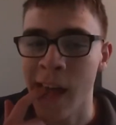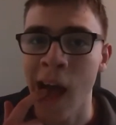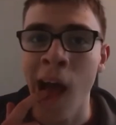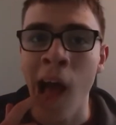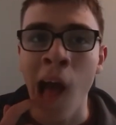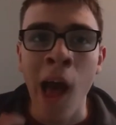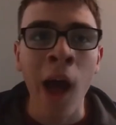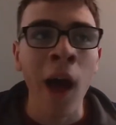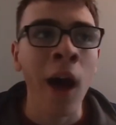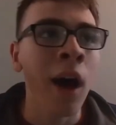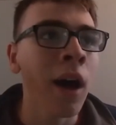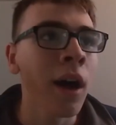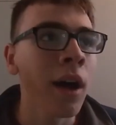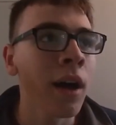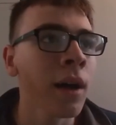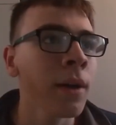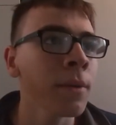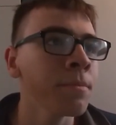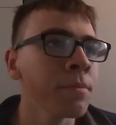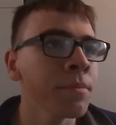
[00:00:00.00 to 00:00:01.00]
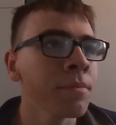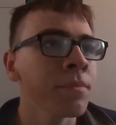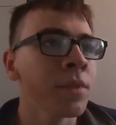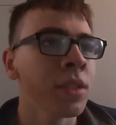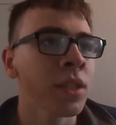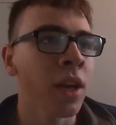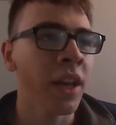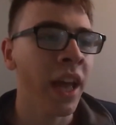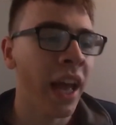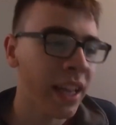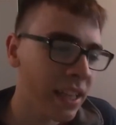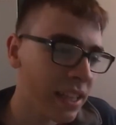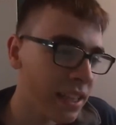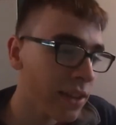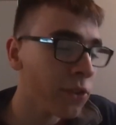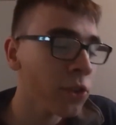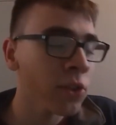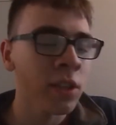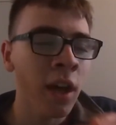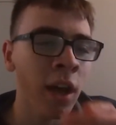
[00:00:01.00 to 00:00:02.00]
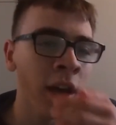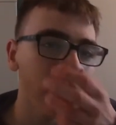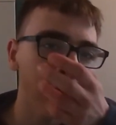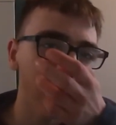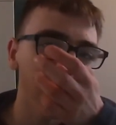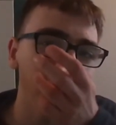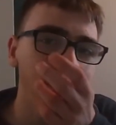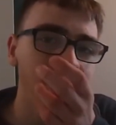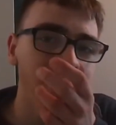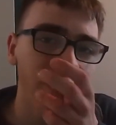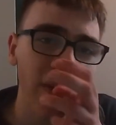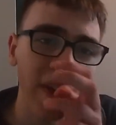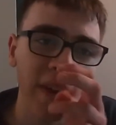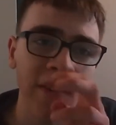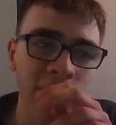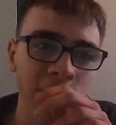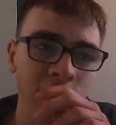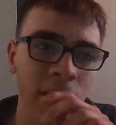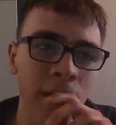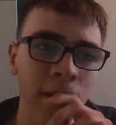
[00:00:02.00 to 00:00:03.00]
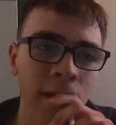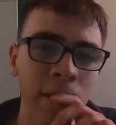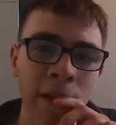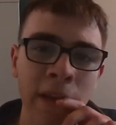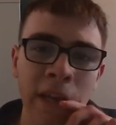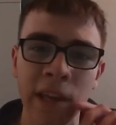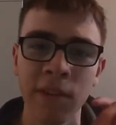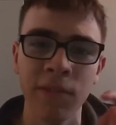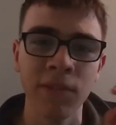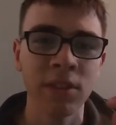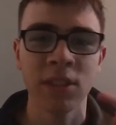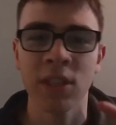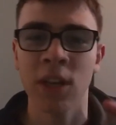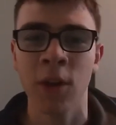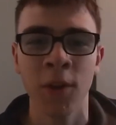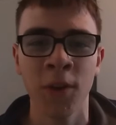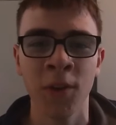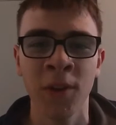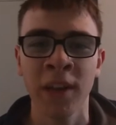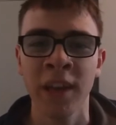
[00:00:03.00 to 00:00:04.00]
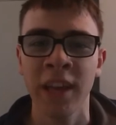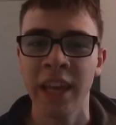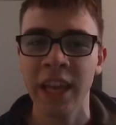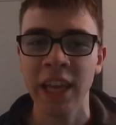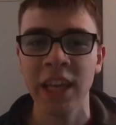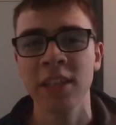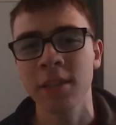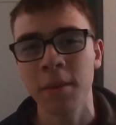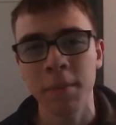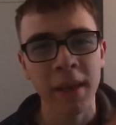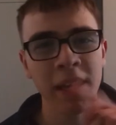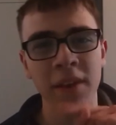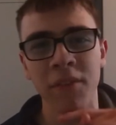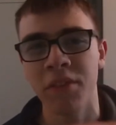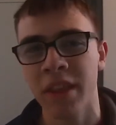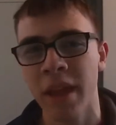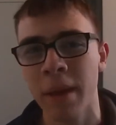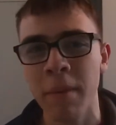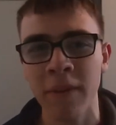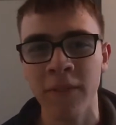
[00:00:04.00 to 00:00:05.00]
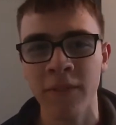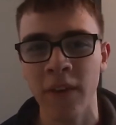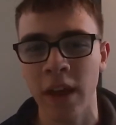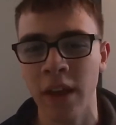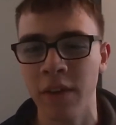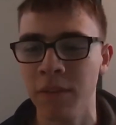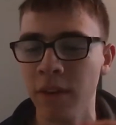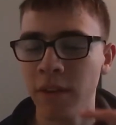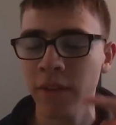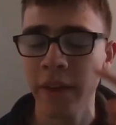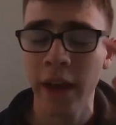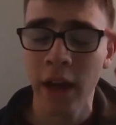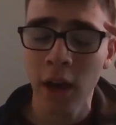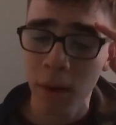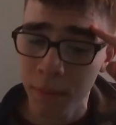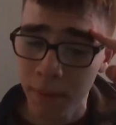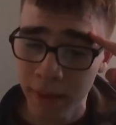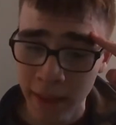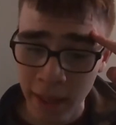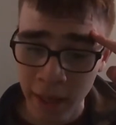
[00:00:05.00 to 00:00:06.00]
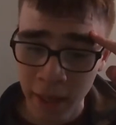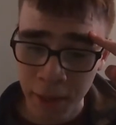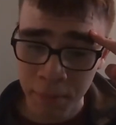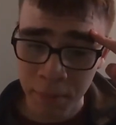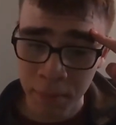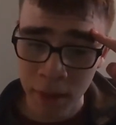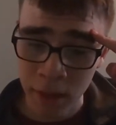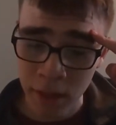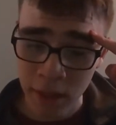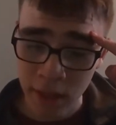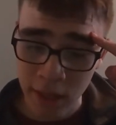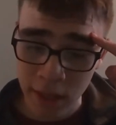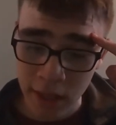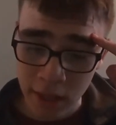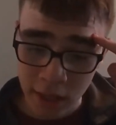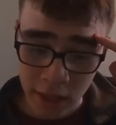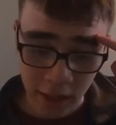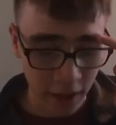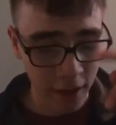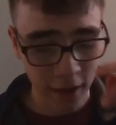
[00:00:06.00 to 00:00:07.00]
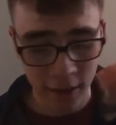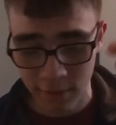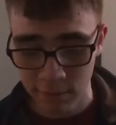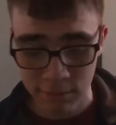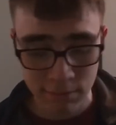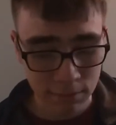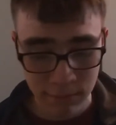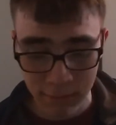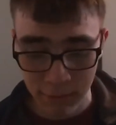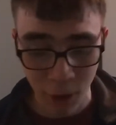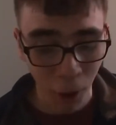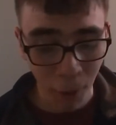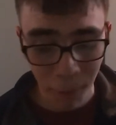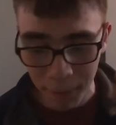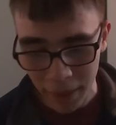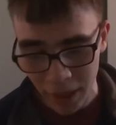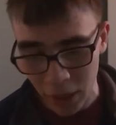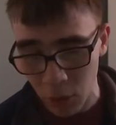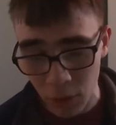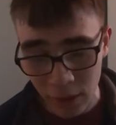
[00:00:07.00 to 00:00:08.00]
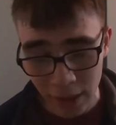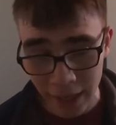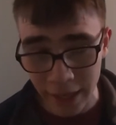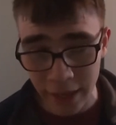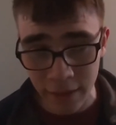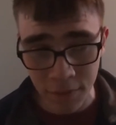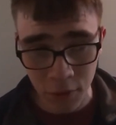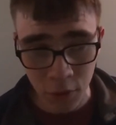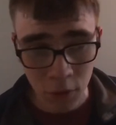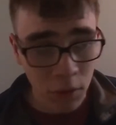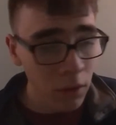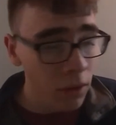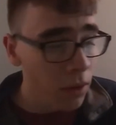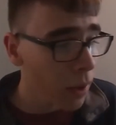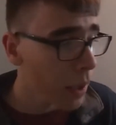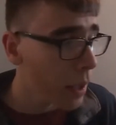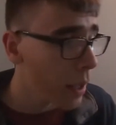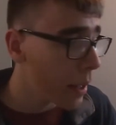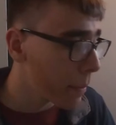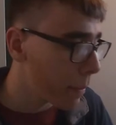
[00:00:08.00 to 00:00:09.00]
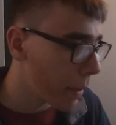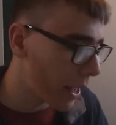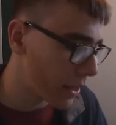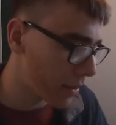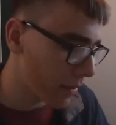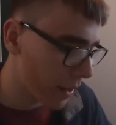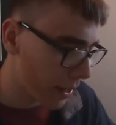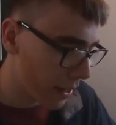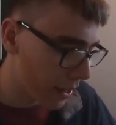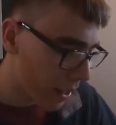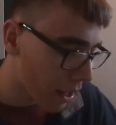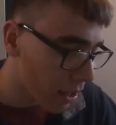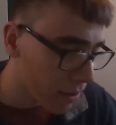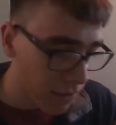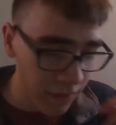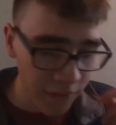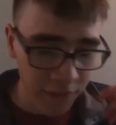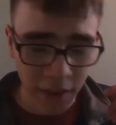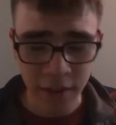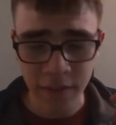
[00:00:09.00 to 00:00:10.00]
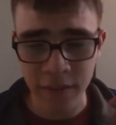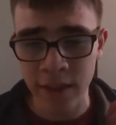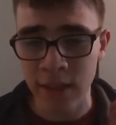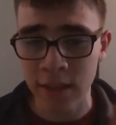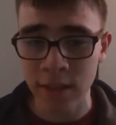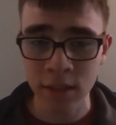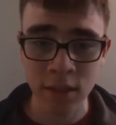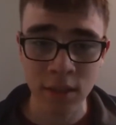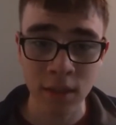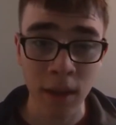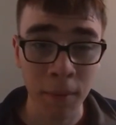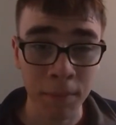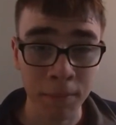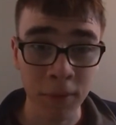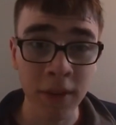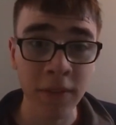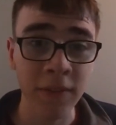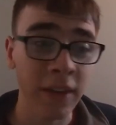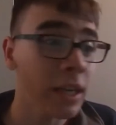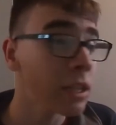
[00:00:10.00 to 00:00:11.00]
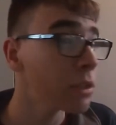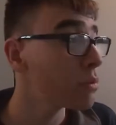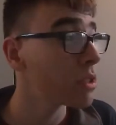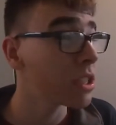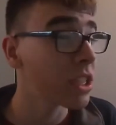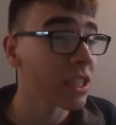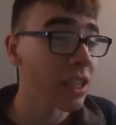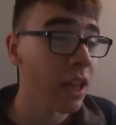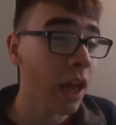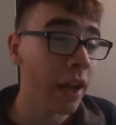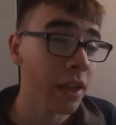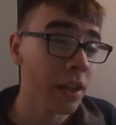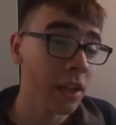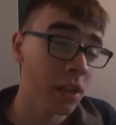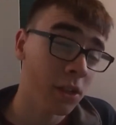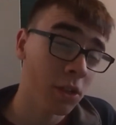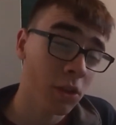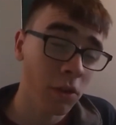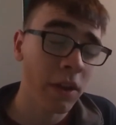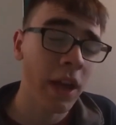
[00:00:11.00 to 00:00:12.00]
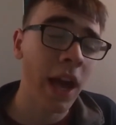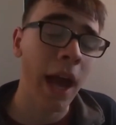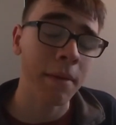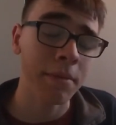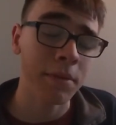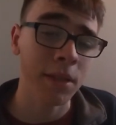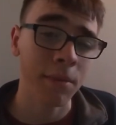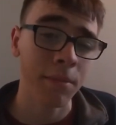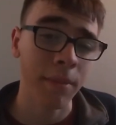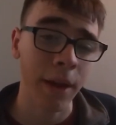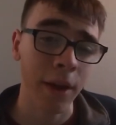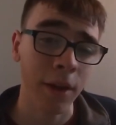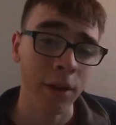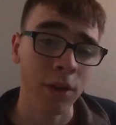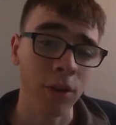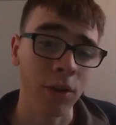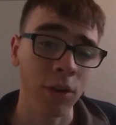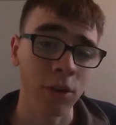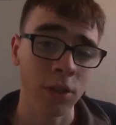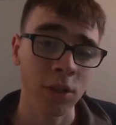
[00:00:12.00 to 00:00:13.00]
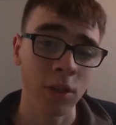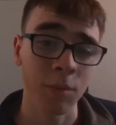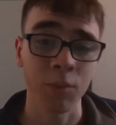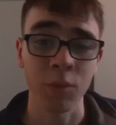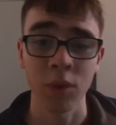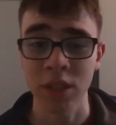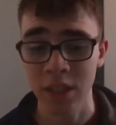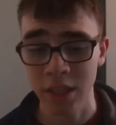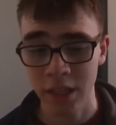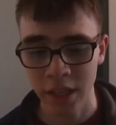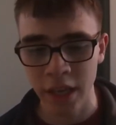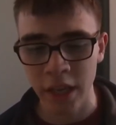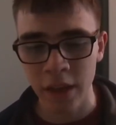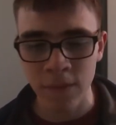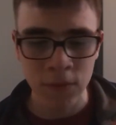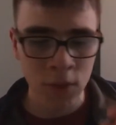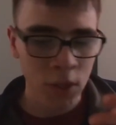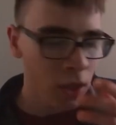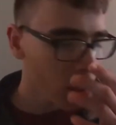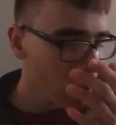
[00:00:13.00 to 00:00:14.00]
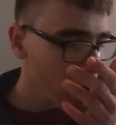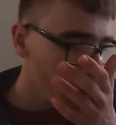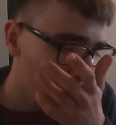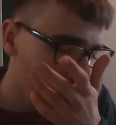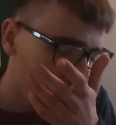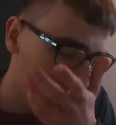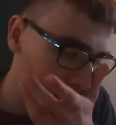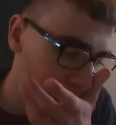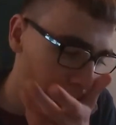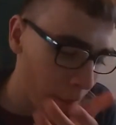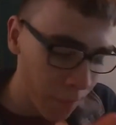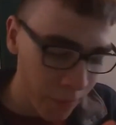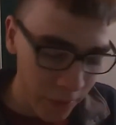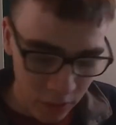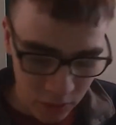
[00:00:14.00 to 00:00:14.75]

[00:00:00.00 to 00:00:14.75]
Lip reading: that. So yeah, and he also asked for a favour, even so he should be giving them a favour for helping him, you know, not be all evil. But anyway, he asked for a favour, and it's a briefcase, which is likely a new Captain America costume, which he gives Sam